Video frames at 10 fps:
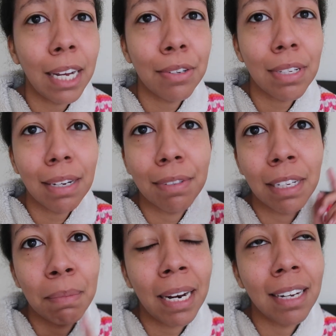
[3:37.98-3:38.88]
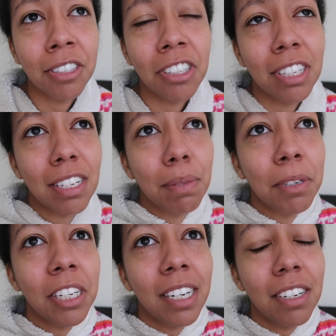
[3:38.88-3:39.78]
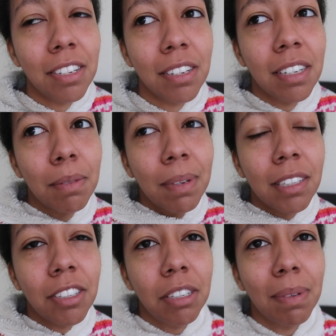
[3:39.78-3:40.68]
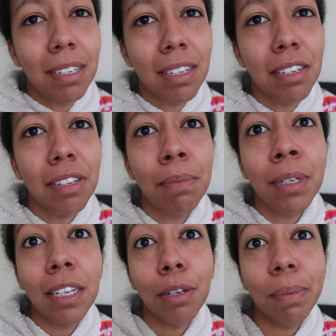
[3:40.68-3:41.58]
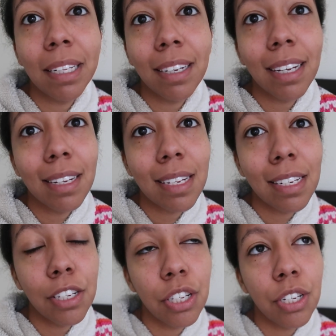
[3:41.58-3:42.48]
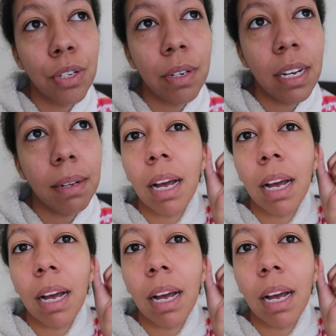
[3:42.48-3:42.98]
I also have really bad allergies this morning. I just took some allergy medicine, so I'm really hoping that kicks in soon.